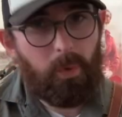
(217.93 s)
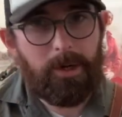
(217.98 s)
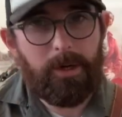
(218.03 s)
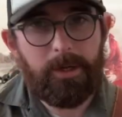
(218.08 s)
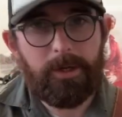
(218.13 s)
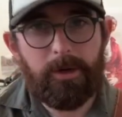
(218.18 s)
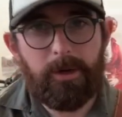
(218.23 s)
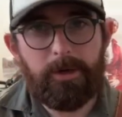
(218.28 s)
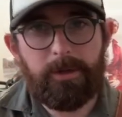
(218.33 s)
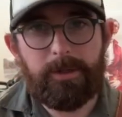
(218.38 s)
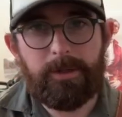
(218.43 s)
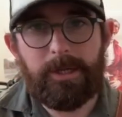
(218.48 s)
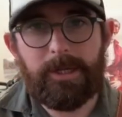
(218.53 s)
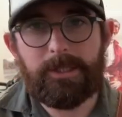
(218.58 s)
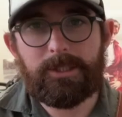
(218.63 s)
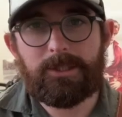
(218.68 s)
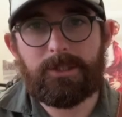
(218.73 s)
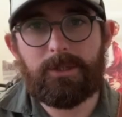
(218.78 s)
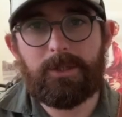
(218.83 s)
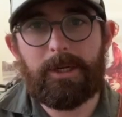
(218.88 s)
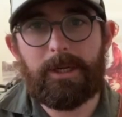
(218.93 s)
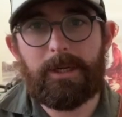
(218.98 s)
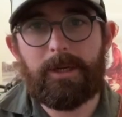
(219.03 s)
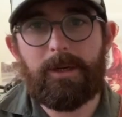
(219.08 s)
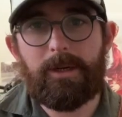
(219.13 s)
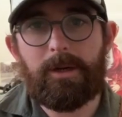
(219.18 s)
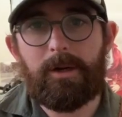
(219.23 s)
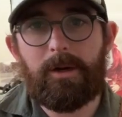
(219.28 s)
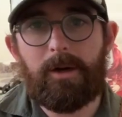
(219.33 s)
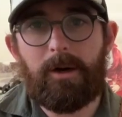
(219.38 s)
I go to the next
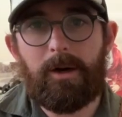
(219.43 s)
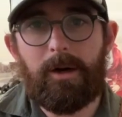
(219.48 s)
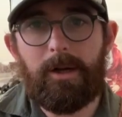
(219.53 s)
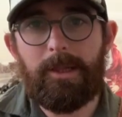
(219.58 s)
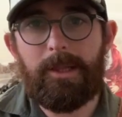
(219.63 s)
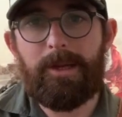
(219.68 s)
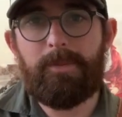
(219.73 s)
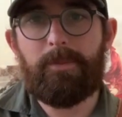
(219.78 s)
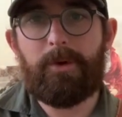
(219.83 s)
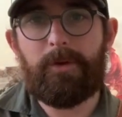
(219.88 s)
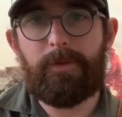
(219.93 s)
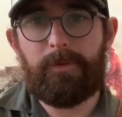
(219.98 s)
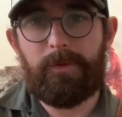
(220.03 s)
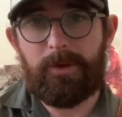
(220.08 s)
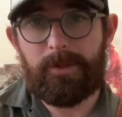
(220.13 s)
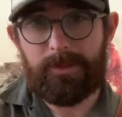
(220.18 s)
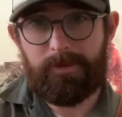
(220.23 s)
string, I let my first